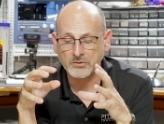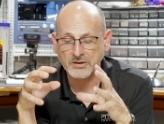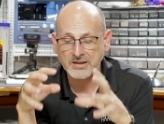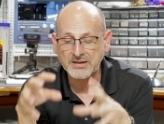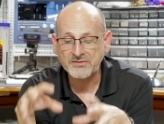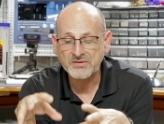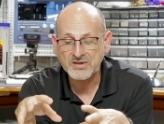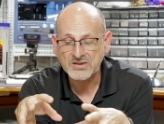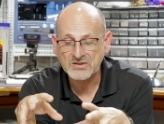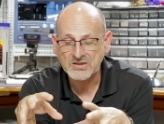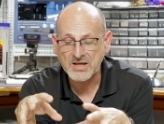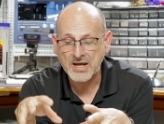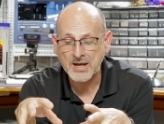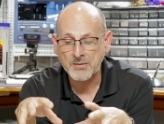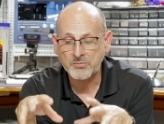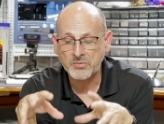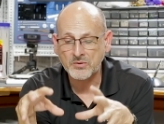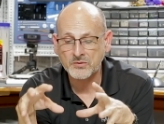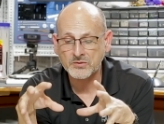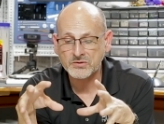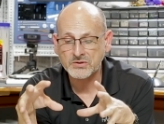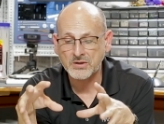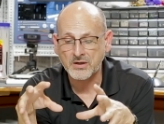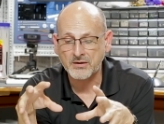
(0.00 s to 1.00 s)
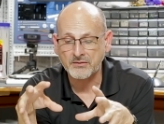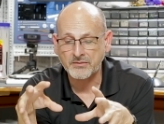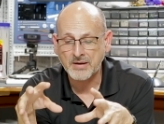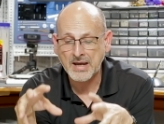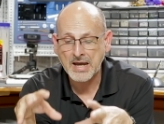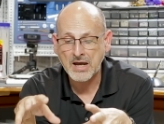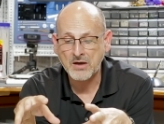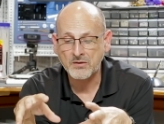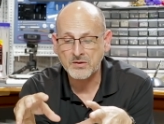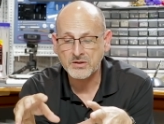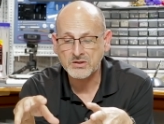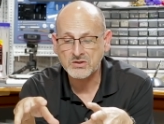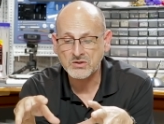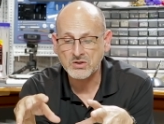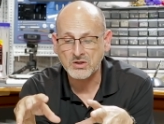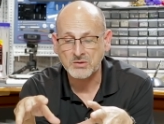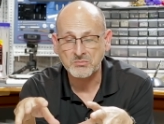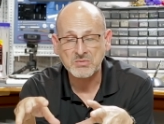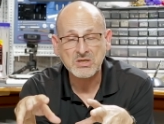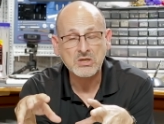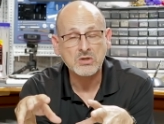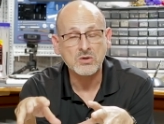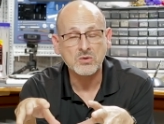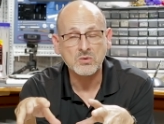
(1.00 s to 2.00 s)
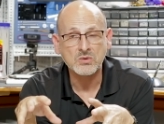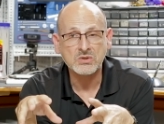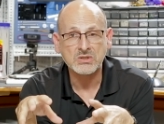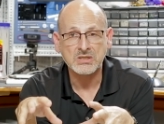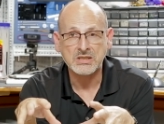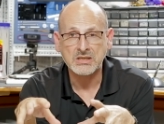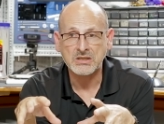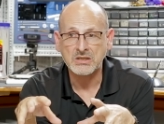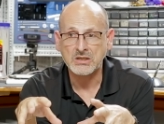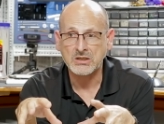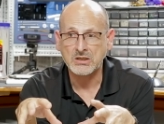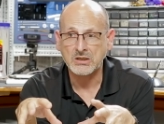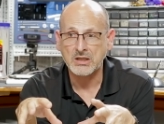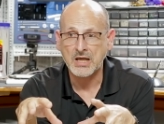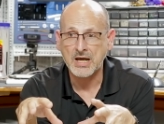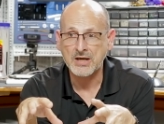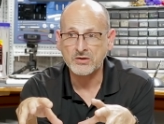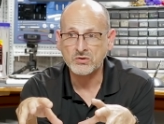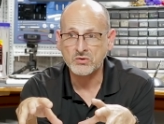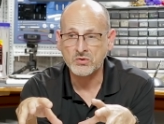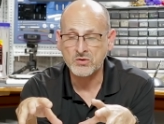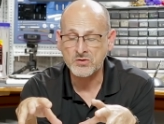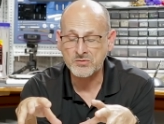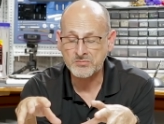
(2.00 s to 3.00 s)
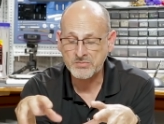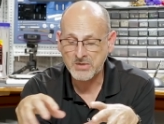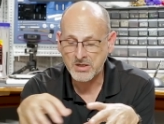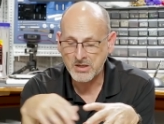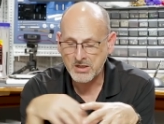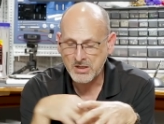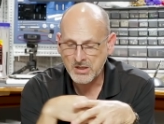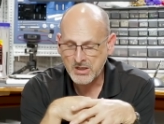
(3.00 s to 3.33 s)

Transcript: give examples of how this can be used in the classroom.